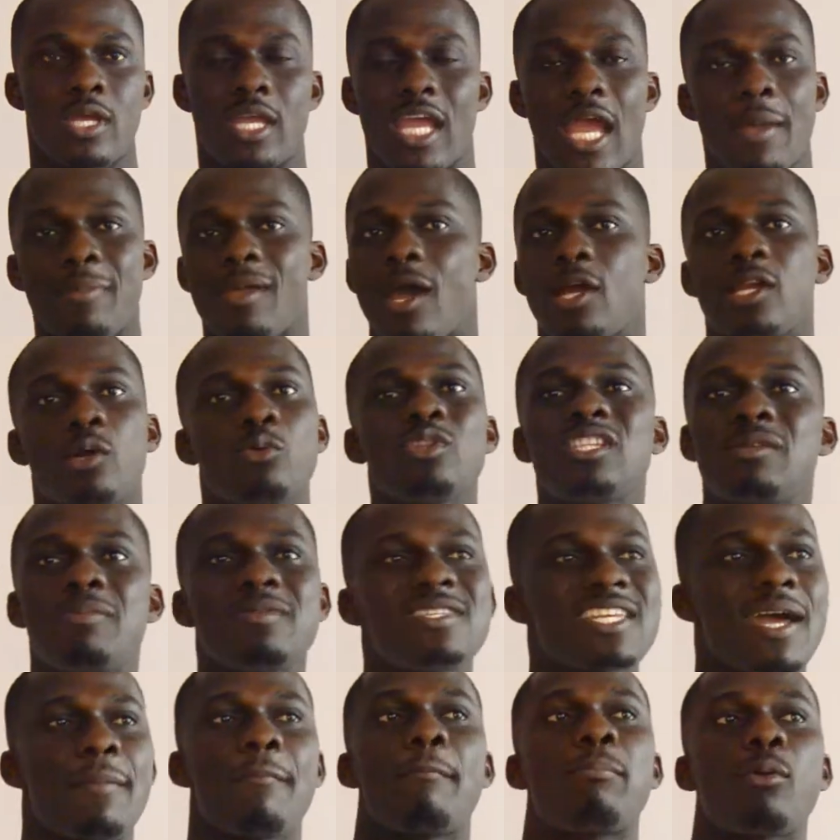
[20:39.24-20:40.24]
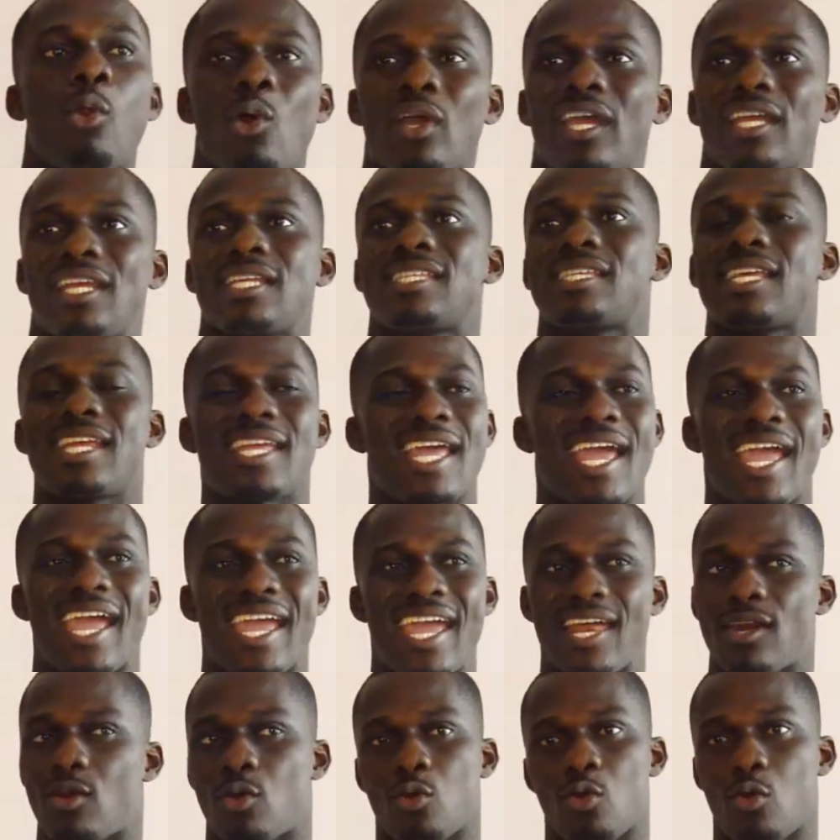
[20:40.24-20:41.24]
Maybe I don't mean your blog and it's
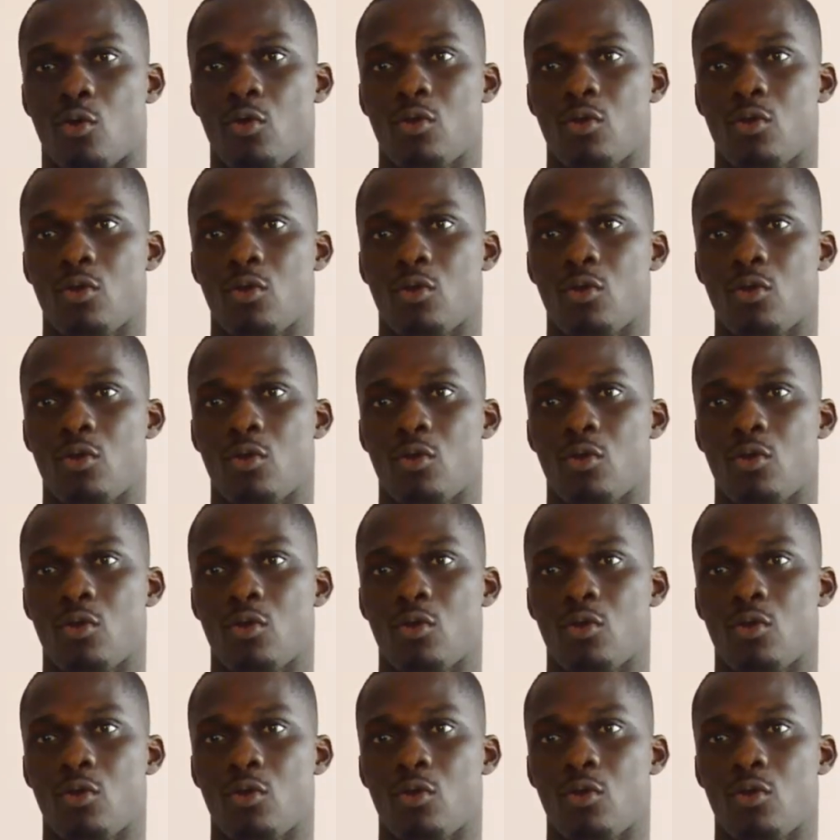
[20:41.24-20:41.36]
a no,